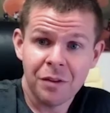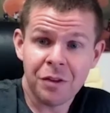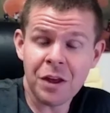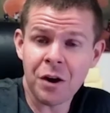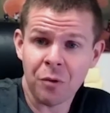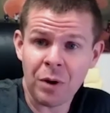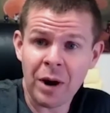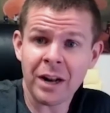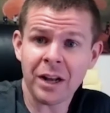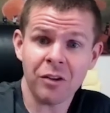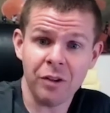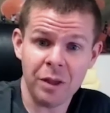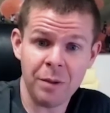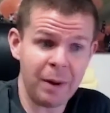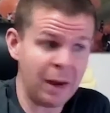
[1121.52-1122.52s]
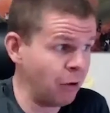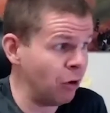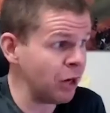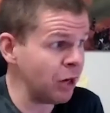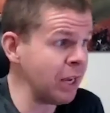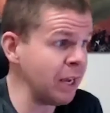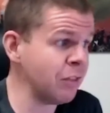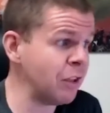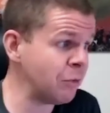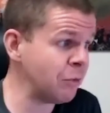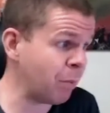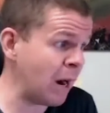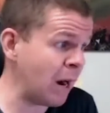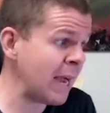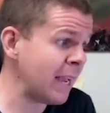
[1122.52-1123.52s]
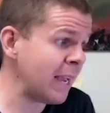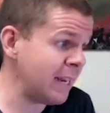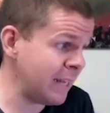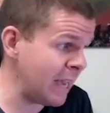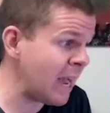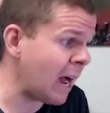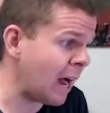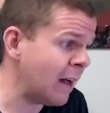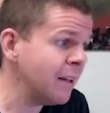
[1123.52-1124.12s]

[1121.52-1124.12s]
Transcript: Theoretically, by looking at this bracket, yeah, you